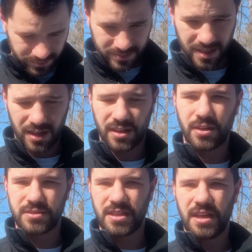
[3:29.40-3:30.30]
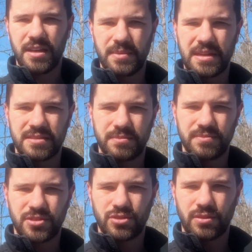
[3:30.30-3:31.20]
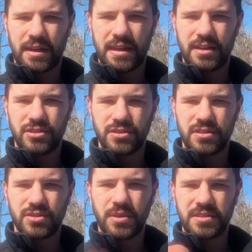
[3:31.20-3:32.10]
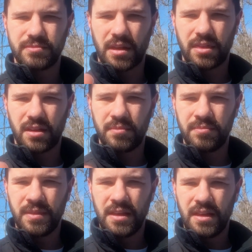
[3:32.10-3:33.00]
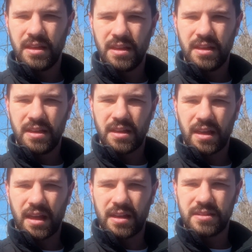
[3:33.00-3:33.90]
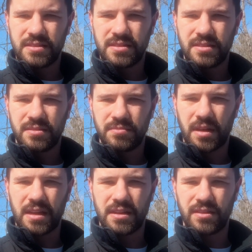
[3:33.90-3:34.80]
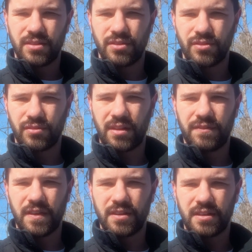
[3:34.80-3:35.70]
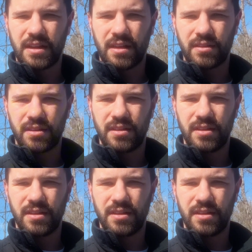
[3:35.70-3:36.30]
There it goes, because I'm gradually squeezing my thumb and my ring finger together.